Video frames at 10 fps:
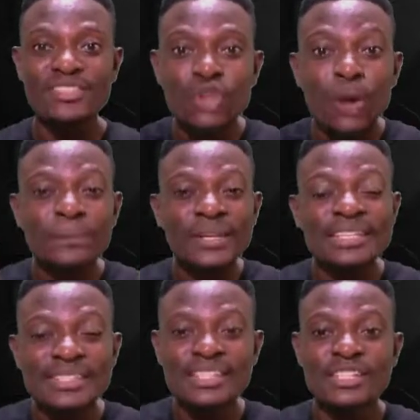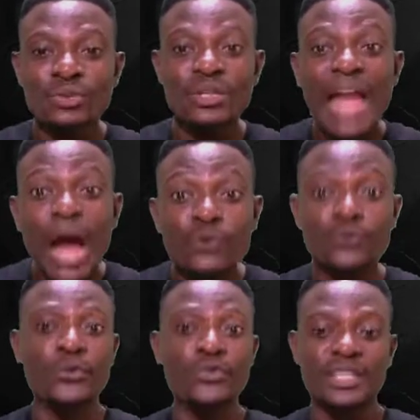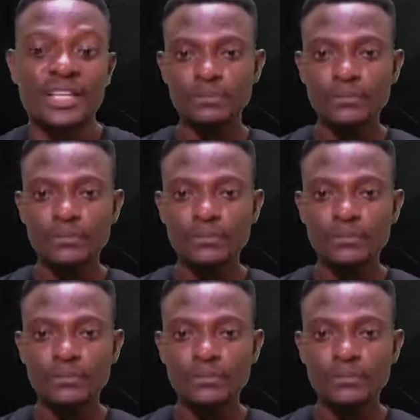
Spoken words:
Stop listening to loud music.